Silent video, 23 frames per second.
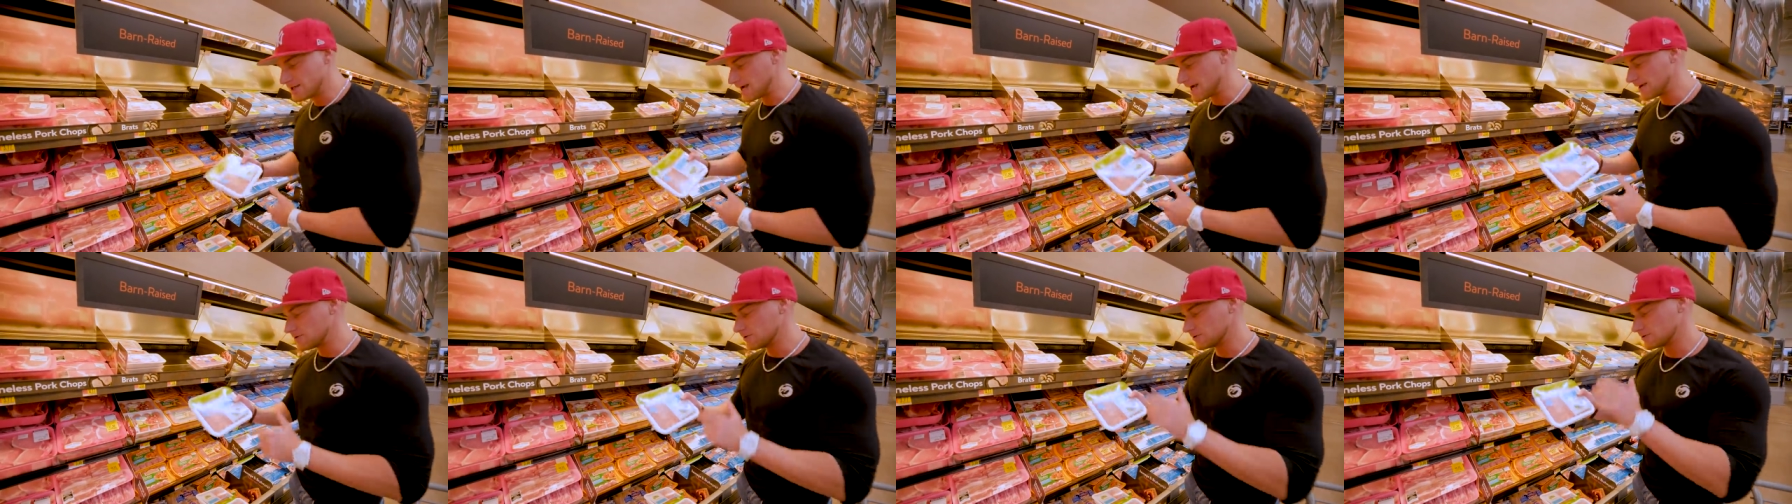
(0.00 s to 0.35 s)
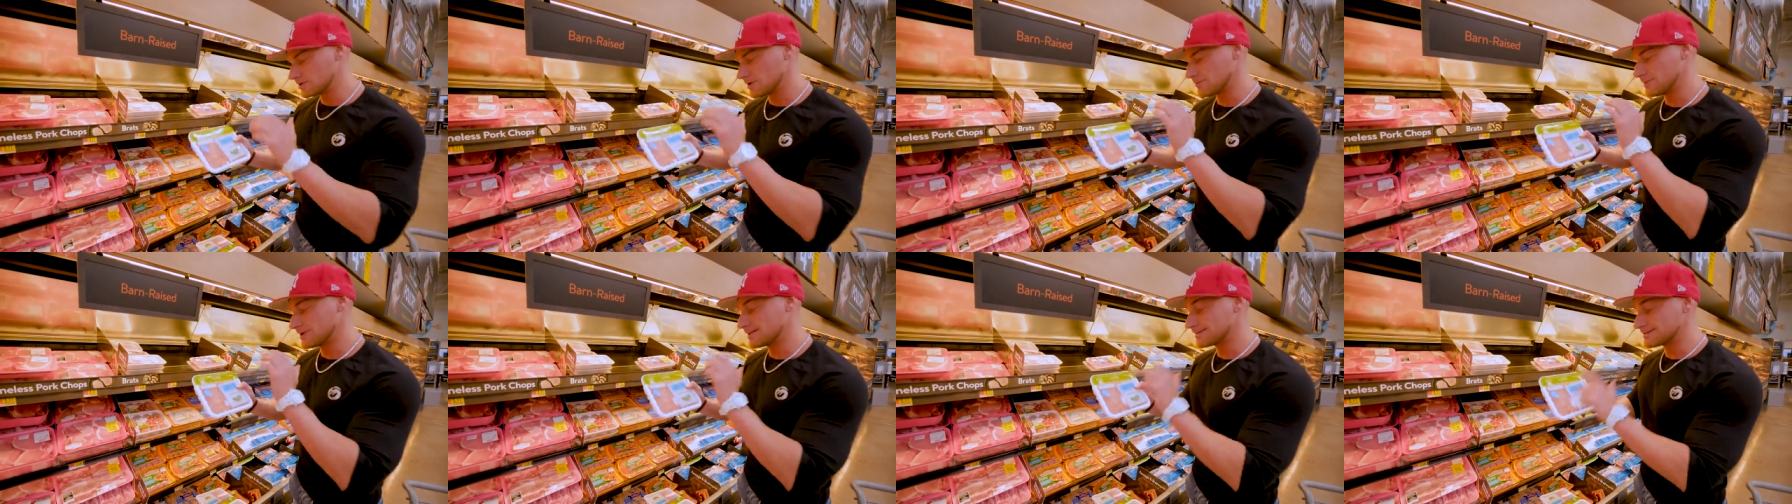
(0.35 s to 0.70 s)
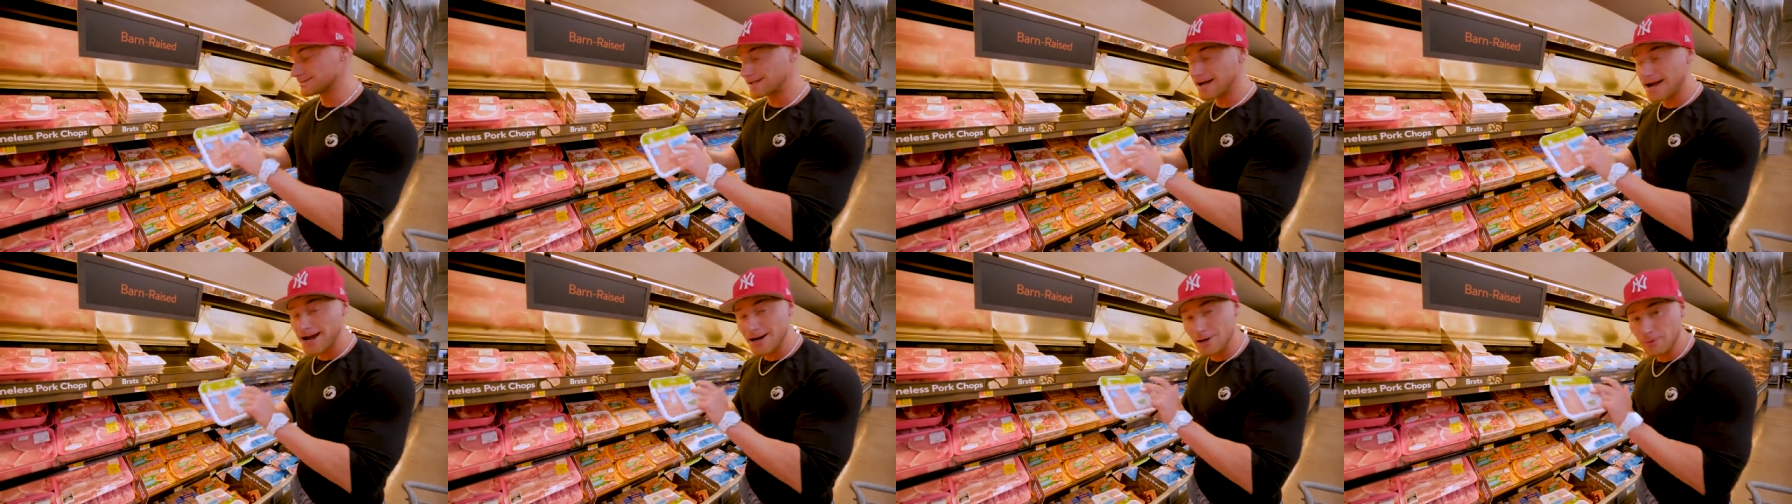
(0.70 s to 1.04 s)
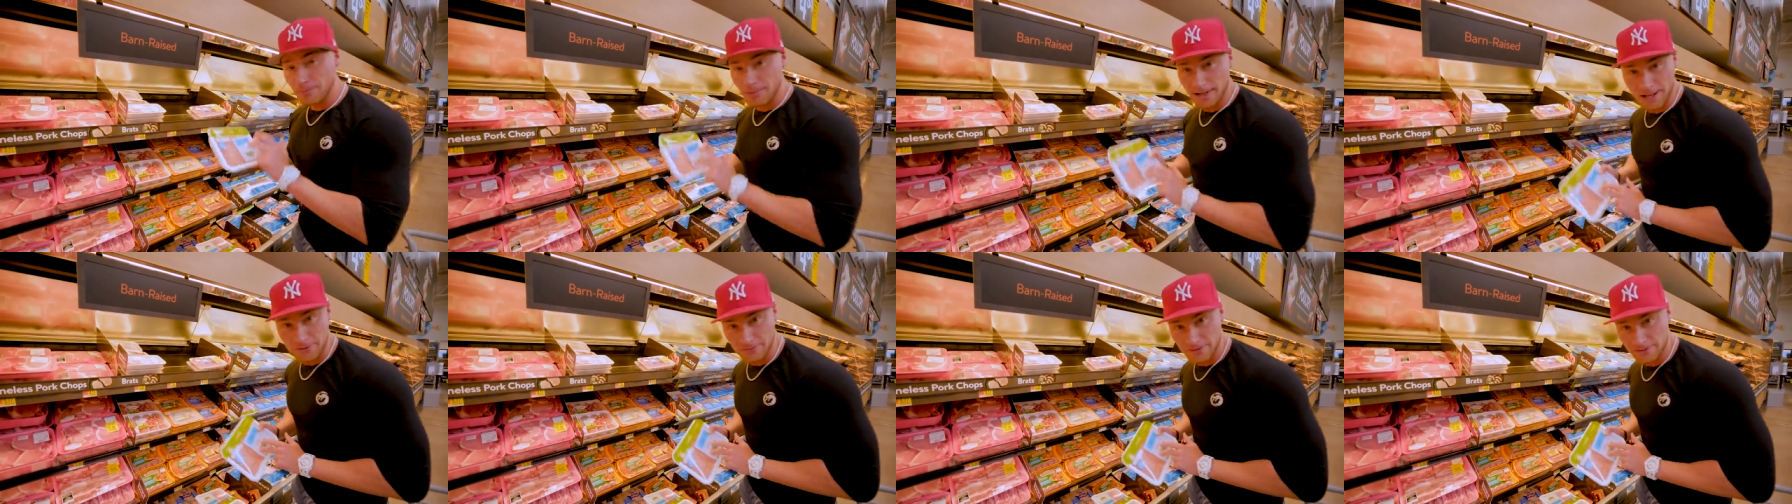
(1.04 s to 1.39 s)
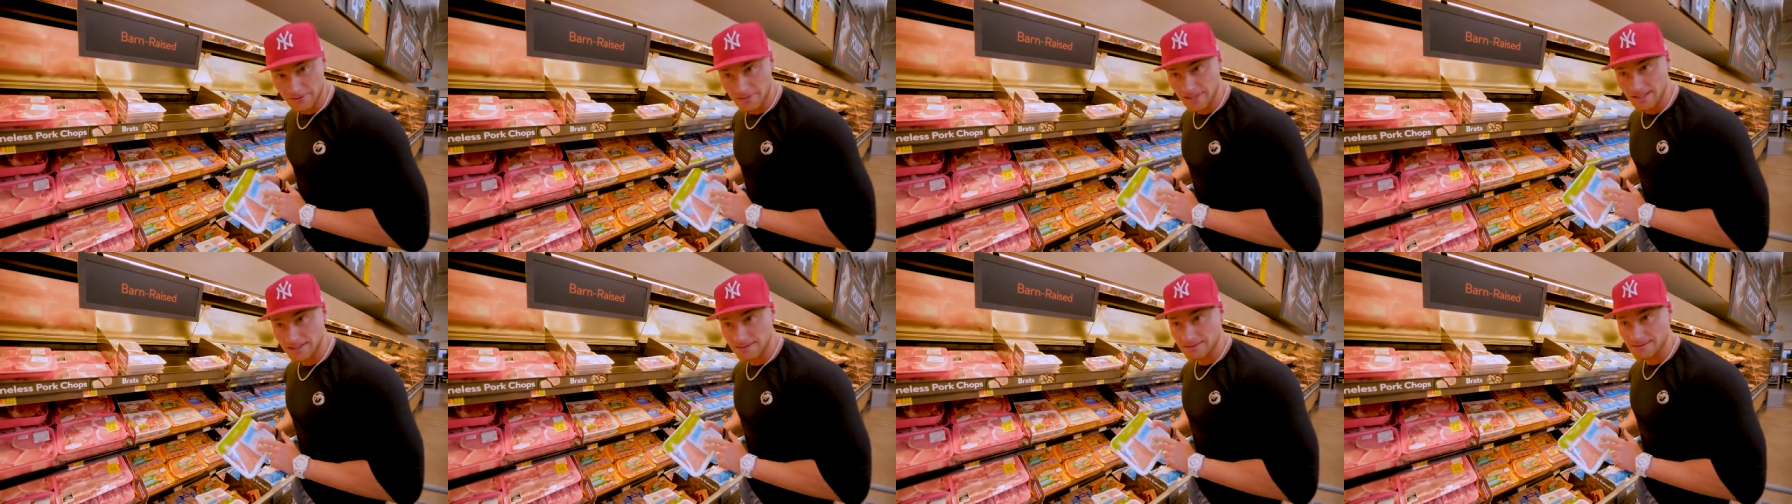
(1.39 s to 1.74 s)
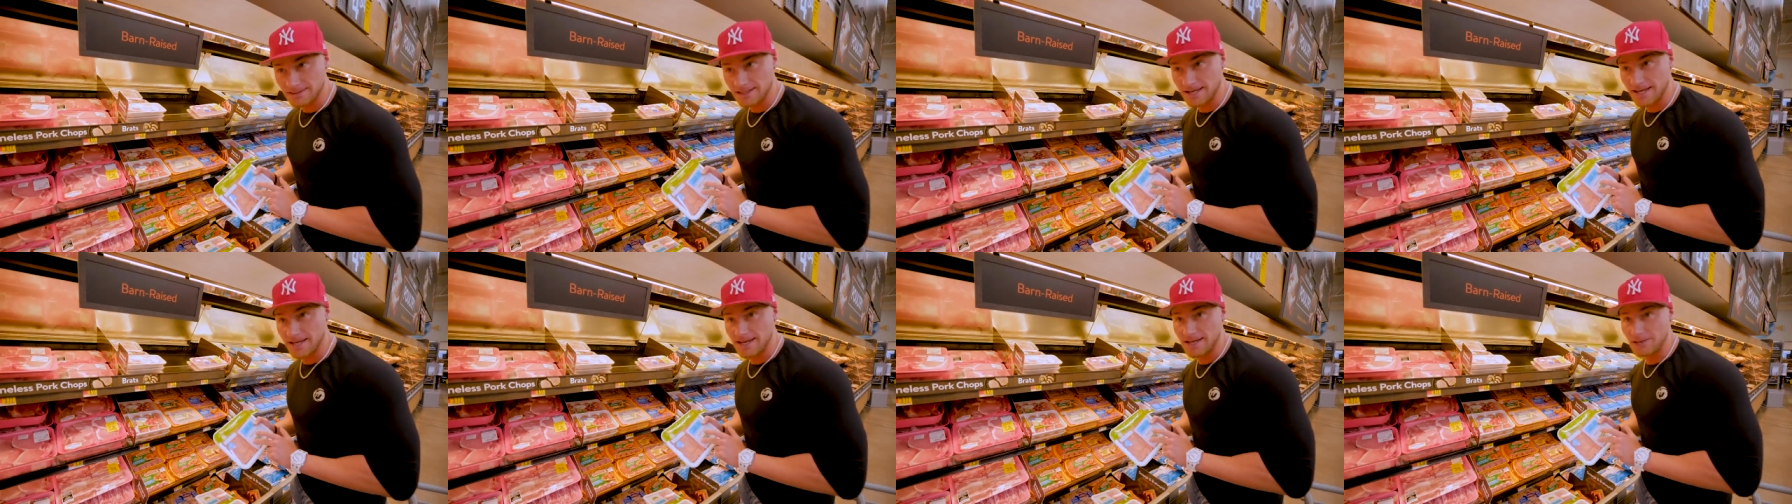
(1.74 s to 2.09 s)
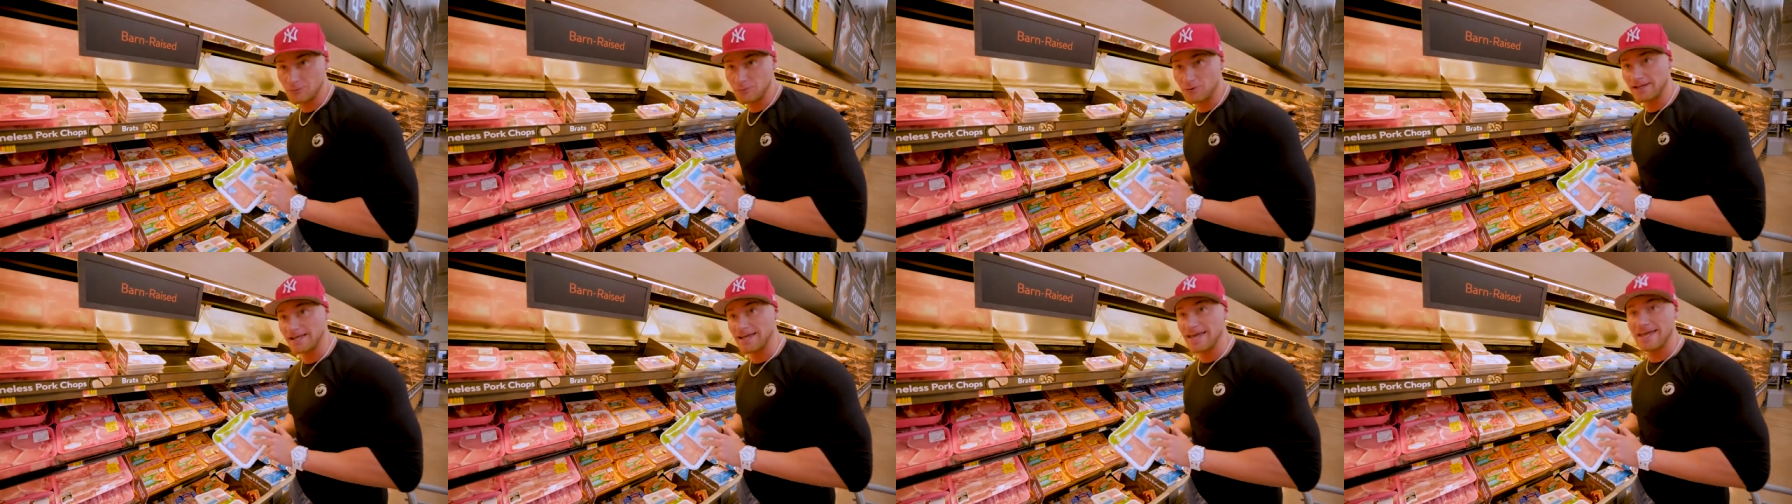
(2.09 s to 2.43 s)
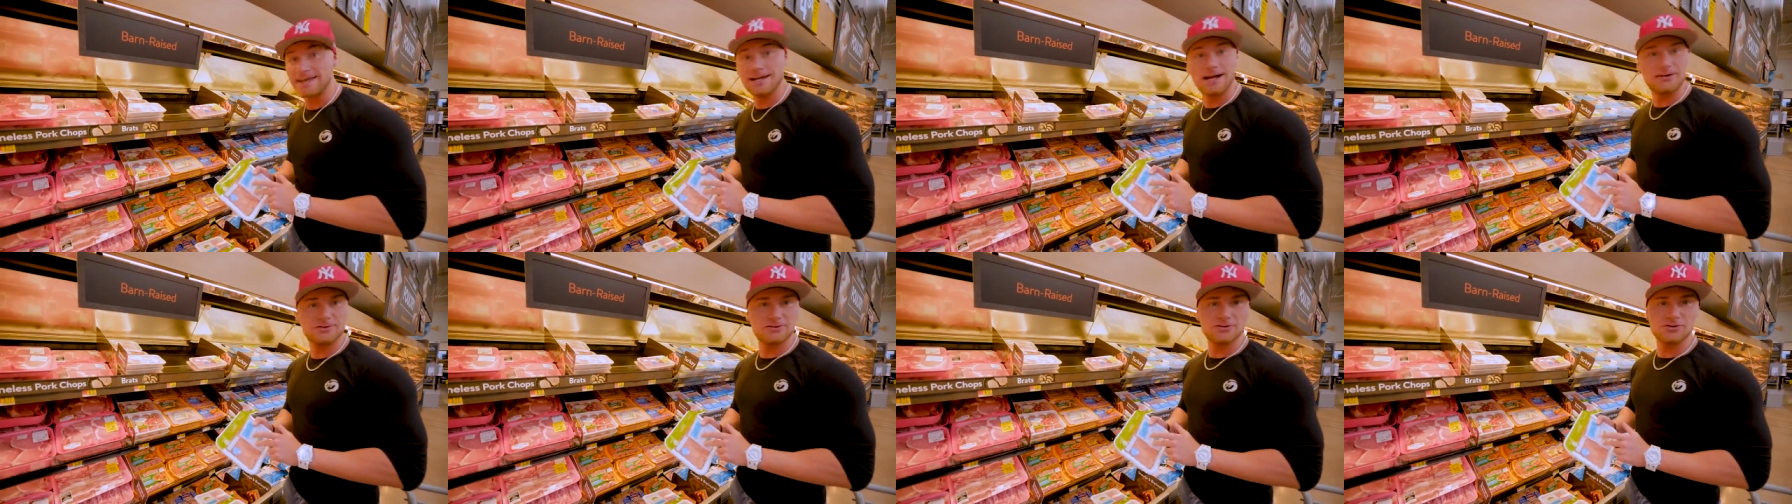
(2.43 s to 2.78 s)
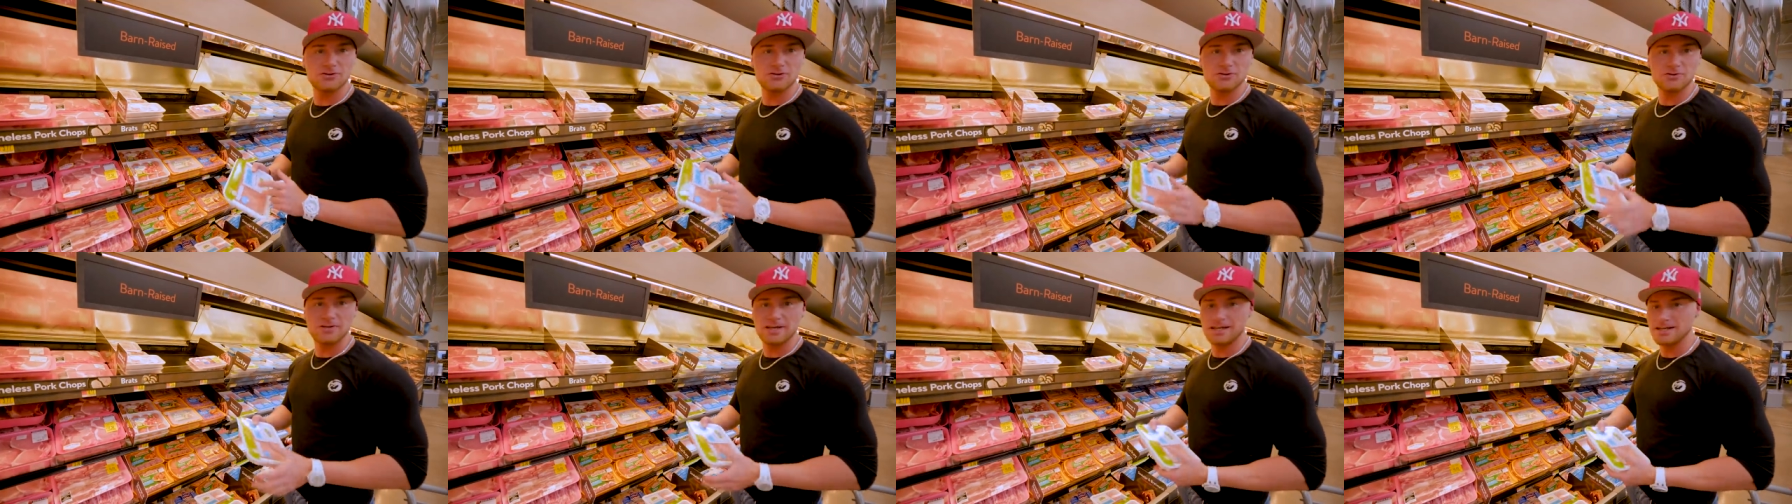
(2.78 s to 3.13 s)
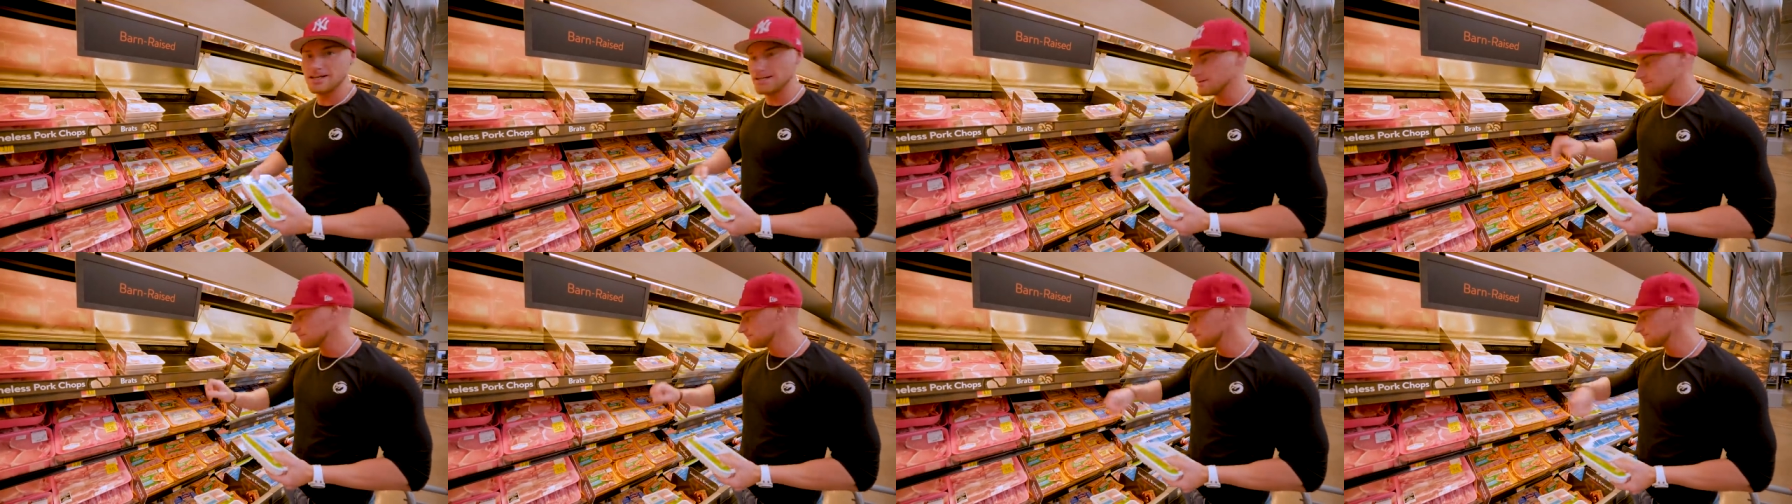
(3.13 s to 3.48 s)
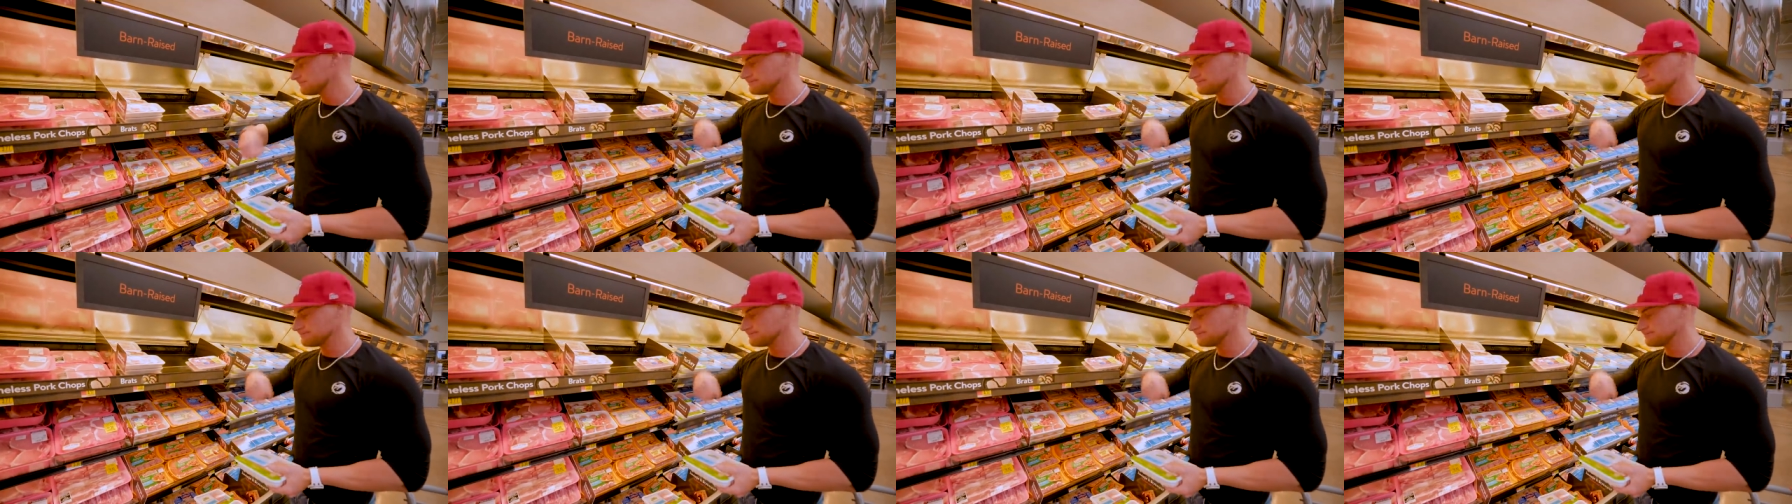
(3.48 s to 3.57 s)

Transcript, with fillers: I cooked up an entire pound of this and what, like eight ounces of zucchini,